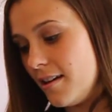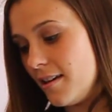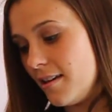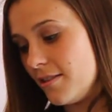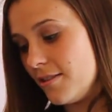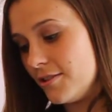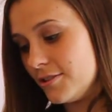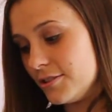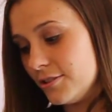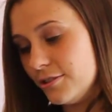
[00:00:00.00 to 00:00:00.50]

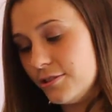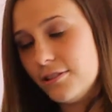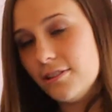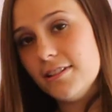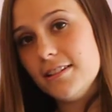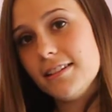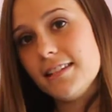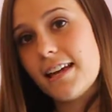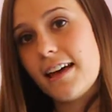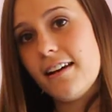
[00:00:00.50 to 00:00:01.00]
There's little
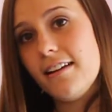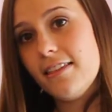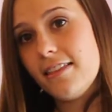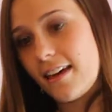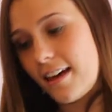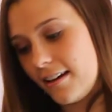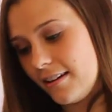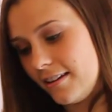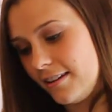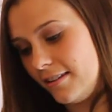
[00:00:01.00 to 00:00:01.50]
antenna
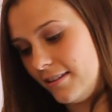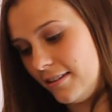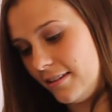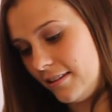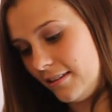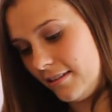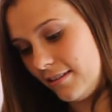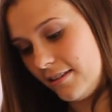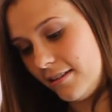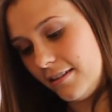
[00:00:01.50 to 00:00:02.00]
that can
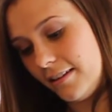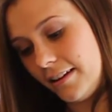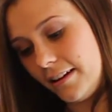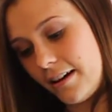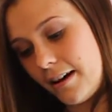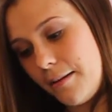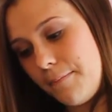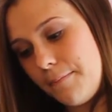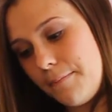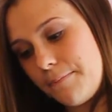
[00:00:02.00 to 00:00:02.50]

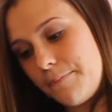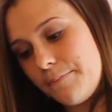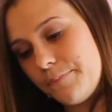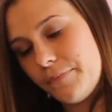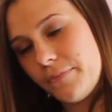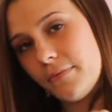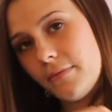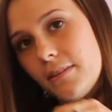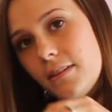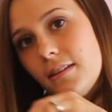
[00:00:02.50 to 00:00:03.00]
click up
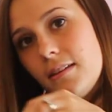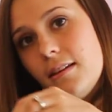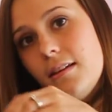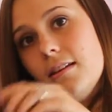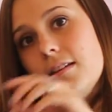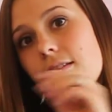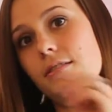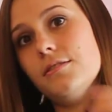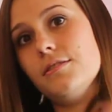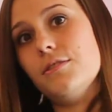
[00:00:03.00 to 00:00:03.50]

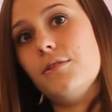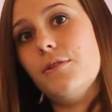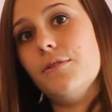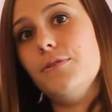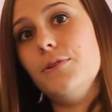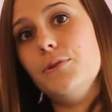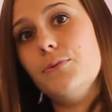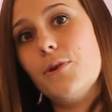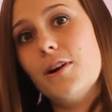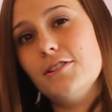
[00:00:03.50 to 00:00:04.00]
so
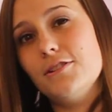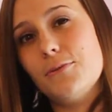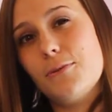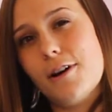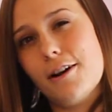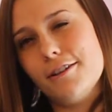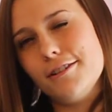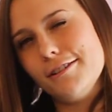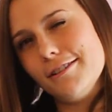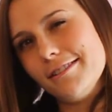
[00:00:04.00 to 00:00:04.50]
if you want to
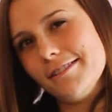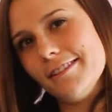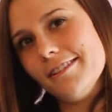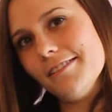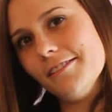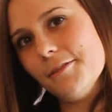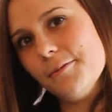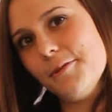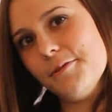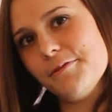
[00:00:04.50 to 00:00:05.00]
walk just a
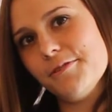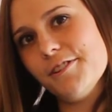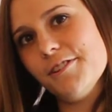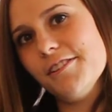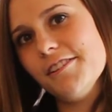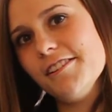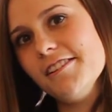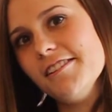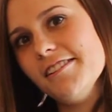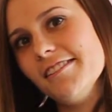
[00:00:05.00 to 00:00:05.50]
little bit
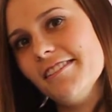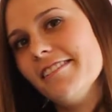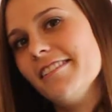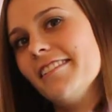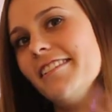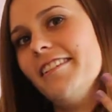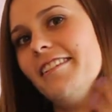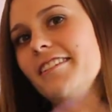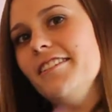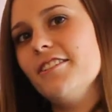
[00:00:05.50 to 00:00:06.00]
further
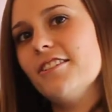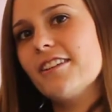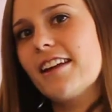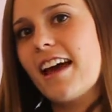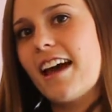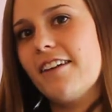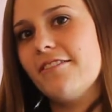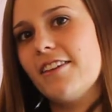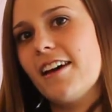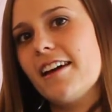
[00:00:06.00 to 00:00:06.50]
you can
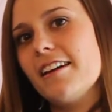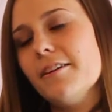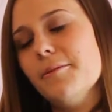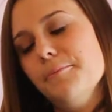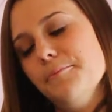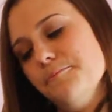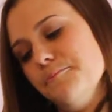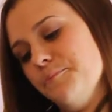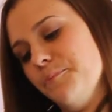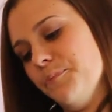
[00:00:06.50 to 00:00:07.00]
have that
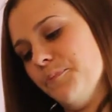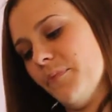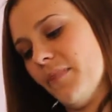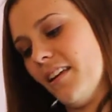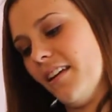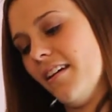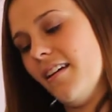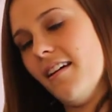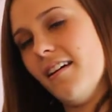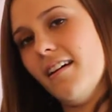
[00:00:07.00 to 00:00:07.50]
up.
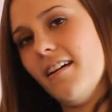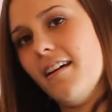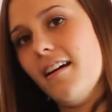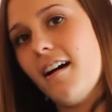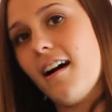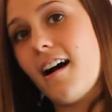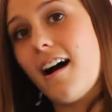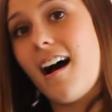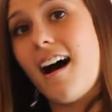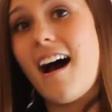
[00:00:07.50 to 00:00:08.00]

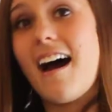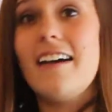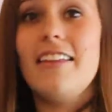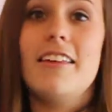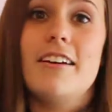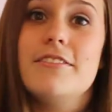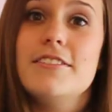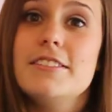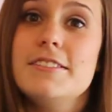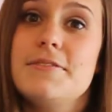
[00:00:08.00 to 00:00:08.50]
I
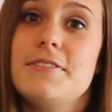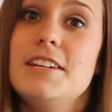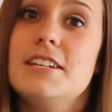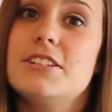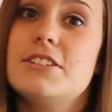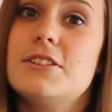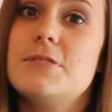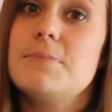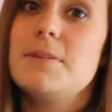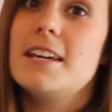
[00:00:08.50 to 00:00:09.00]
love this
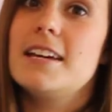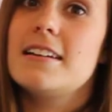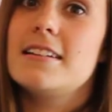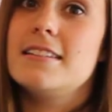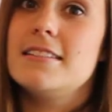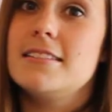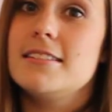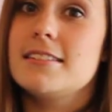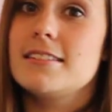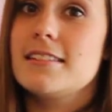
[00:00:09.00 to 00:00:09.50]
feature
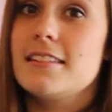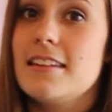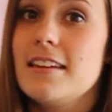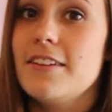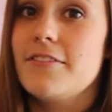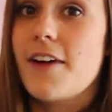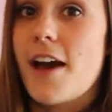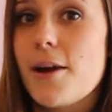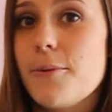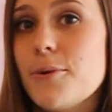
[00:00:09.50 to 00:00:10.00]
because
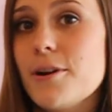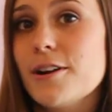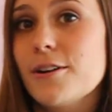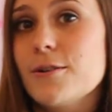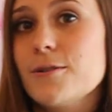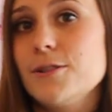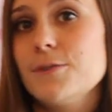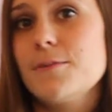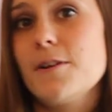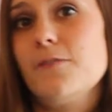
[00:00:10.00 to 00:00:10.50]
if I want to
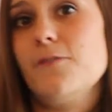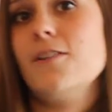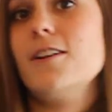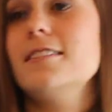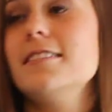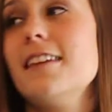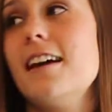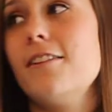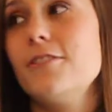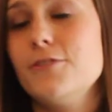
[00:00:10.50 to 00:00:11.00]
go to my
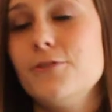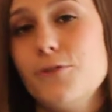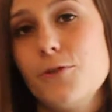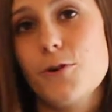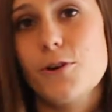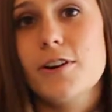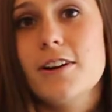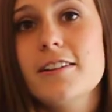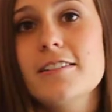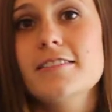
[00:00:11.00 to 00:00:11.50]
friend's house
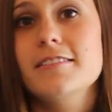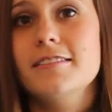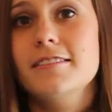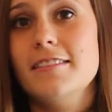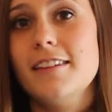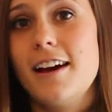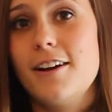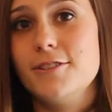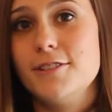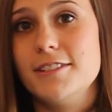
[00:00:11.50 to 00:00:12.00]
four
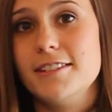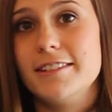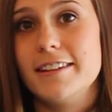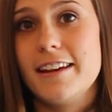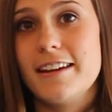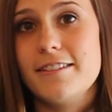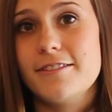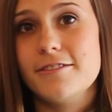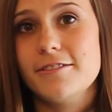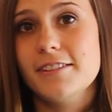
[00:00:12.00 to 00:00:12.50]
houses
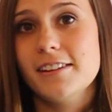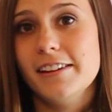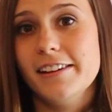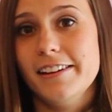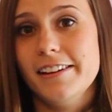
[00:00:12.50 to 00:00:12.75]
down